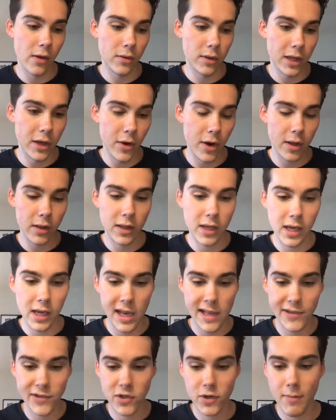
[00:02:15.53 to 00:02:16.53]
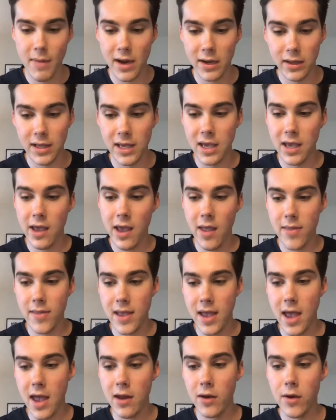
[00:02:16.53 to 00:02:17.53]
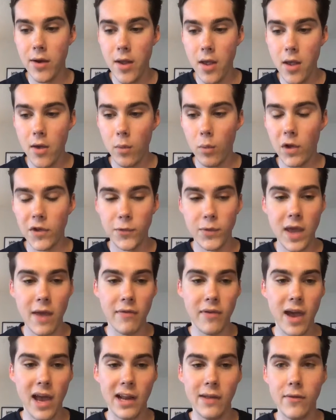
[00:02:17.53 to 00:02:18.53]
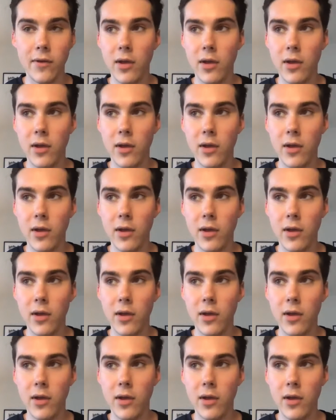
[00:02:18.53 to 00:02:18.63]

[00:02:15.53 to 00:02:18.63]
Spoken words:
lyrically, instrumentally, and then once we have kind of